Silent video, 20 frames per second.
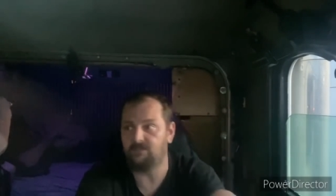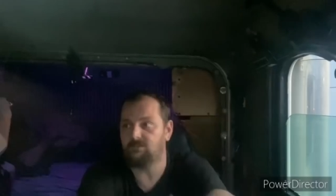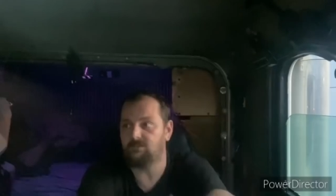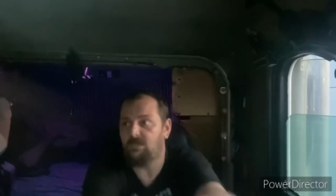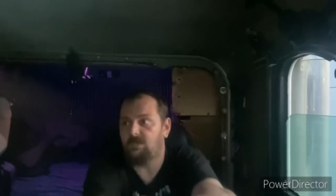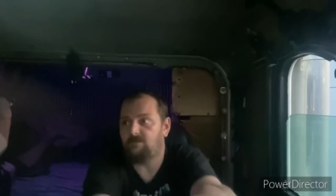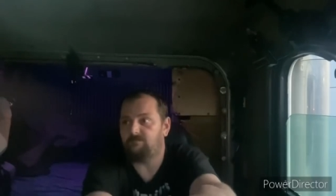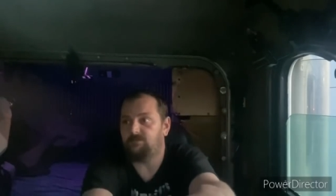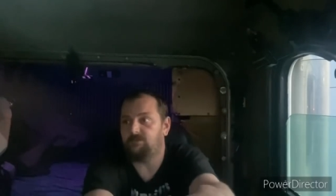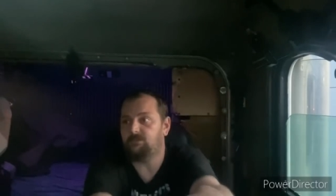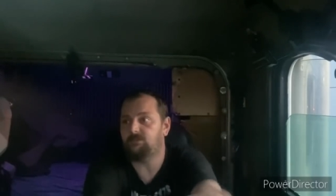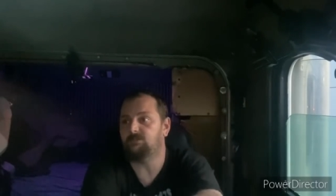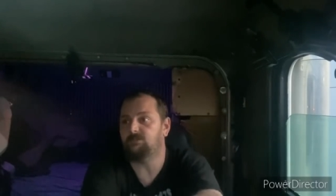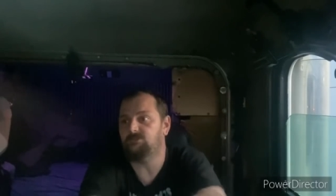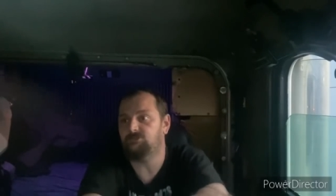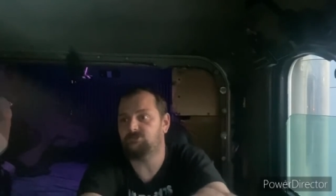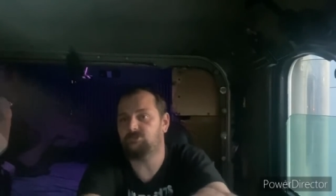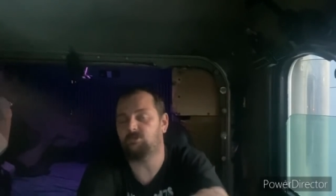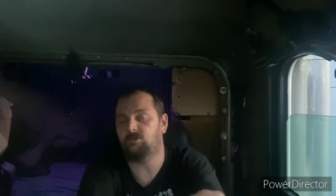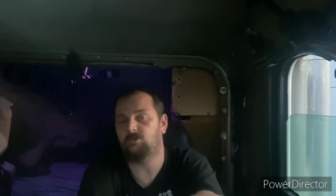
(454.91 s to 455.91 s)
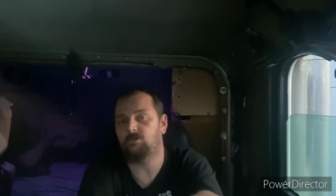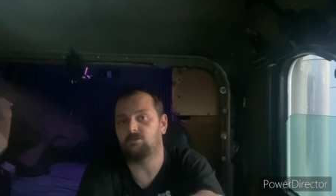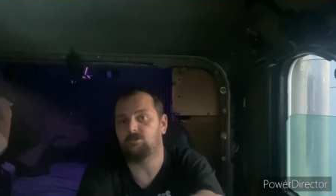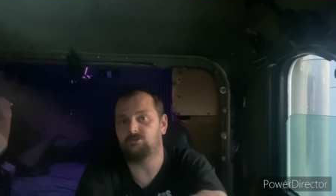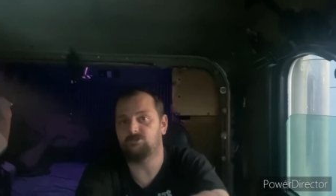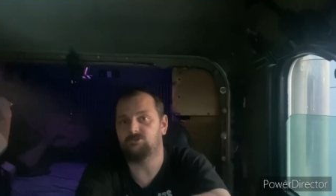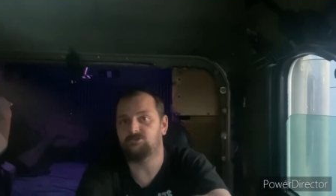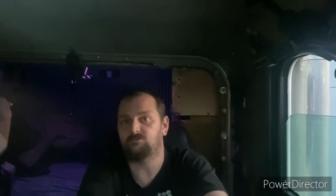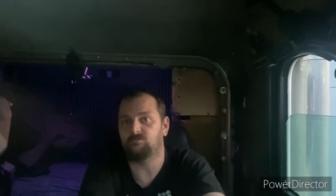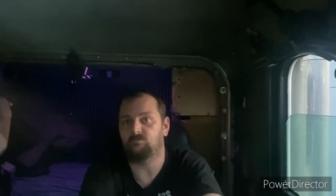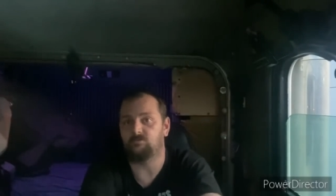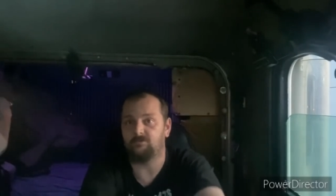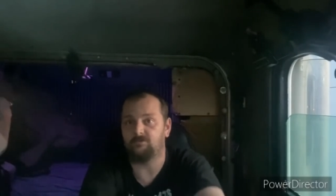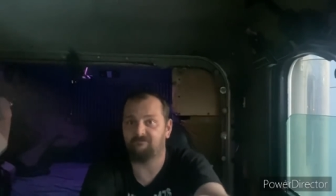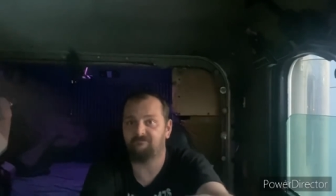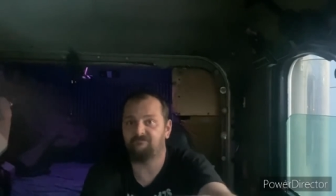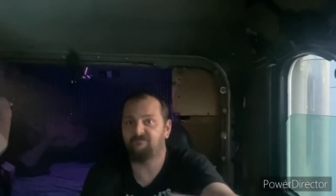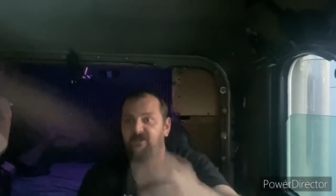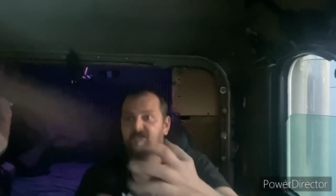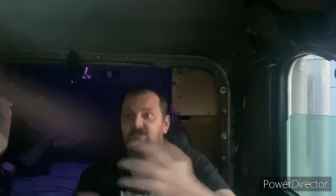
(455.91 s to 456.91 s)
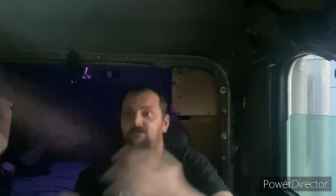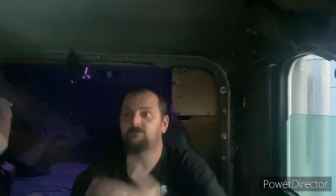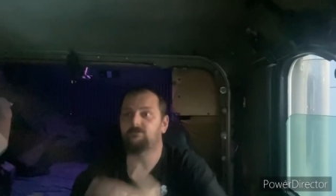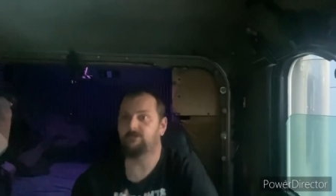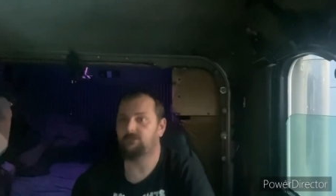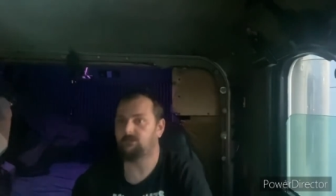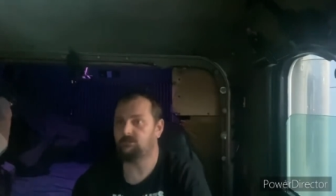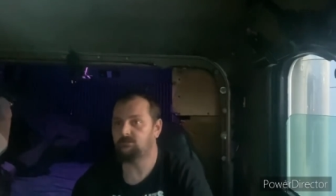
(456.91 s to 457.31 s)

Not because cars were failing,